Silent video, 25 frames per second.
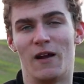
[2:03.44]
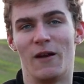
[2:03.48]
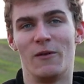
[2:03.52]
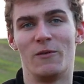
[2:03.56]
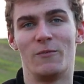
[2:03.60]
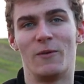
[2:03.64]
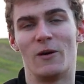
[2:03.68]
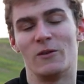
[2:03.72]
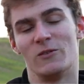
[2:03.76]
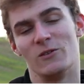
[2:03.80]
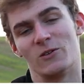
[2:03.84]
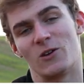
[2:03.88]
around
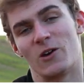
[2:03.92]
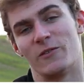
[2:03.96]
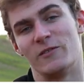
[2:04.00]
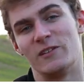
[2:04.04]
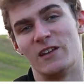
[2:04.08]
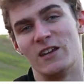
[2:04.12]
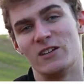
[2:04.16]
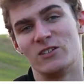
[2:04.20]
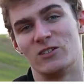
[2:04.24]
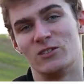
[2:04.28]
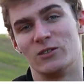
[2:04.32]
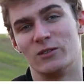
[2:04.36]
about the
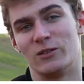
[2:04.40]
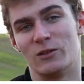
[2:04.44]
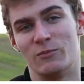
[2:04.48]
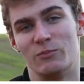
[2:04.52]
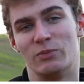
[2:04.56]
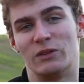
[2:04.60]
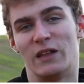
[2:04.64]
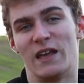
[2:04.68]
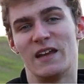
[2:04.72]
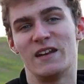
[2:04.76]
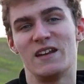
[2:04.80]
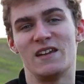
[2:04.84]
accommodation
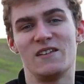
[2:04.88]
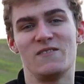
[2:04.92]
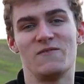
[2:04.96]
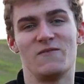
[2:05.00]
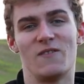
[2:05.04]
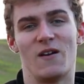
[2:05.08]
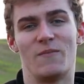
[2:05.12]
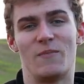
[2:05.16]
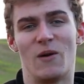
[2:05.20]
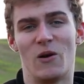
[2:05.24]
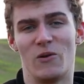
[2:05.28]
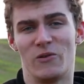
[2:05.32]
complaining
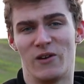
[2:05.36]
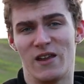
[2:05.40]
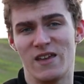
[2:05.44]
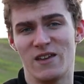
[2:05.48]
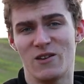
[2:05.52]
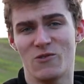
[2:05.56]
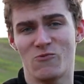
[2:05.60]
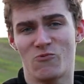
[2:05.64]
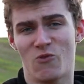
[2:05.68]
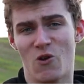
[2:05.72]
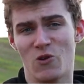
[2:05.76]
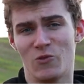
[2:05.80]
about
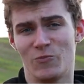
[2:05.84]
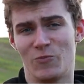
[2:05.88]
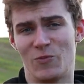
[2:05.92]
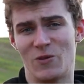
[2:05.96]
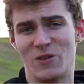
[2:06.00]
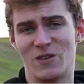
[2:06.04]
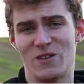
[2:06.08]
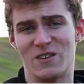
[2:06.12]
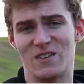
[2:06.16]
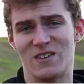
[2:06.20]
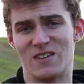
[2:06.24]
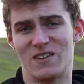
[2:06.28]
naked
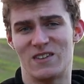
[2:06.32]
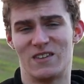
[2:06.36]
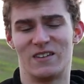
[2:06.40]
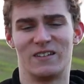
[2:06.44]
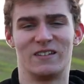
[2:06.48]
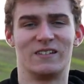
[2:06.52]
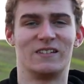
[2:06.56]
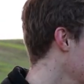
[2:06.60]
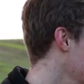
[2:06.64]
rugby.